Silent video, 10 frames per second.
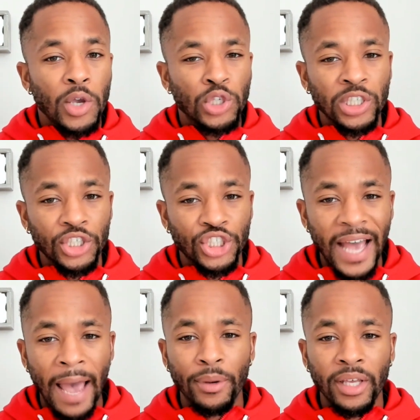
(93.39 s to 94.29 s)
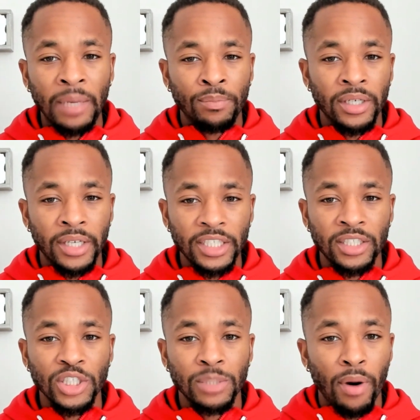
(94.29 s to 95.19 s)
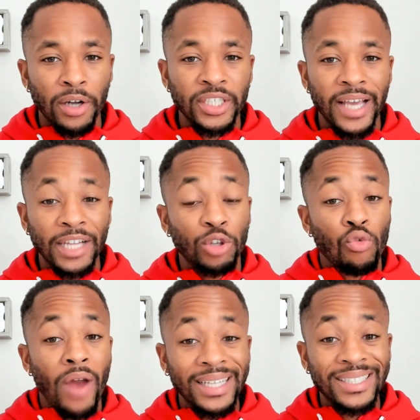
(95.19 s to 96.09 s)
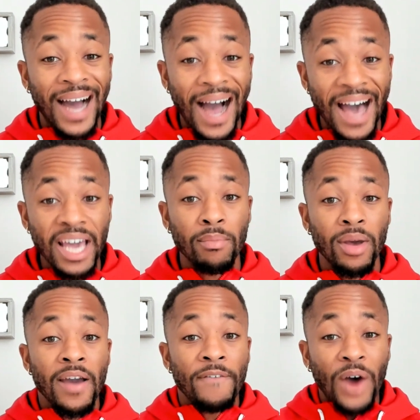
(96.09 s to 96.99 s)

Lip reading: using the jab to keep the distance, punching at the right time,